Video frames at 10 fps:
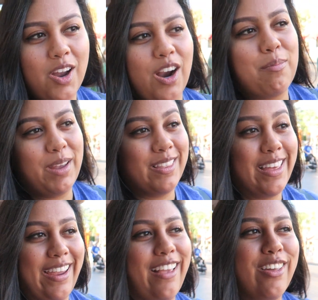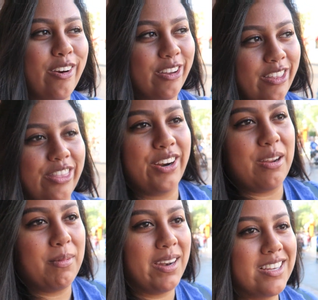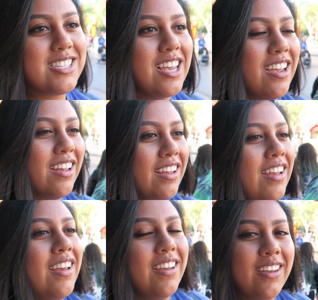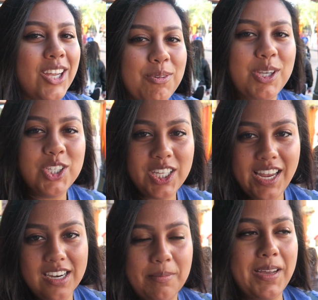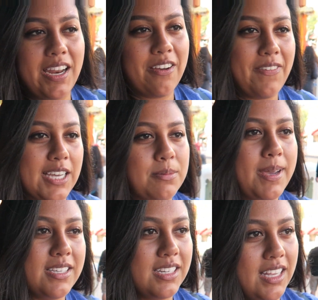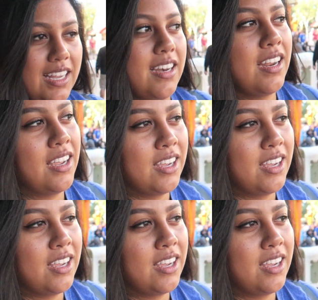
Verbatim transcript: long I mean like longer than 30 minutes, we usually end up getting a fast pass and then